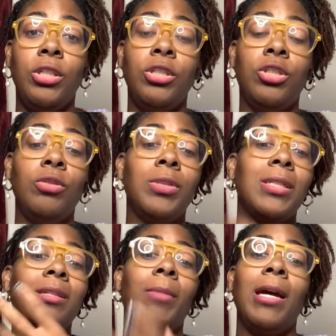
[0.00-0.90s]
choosing
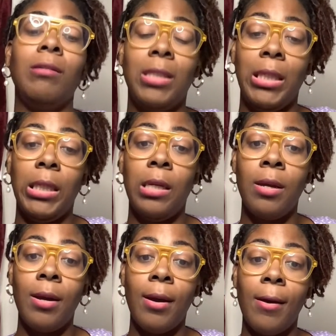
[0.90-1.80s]
some healthy
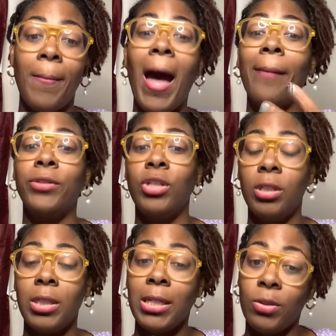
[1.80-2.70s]

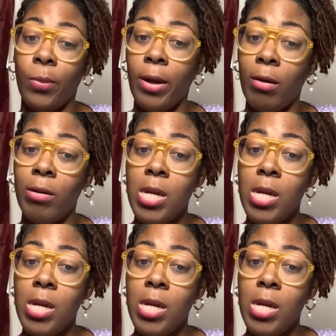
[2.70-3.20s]
options as well.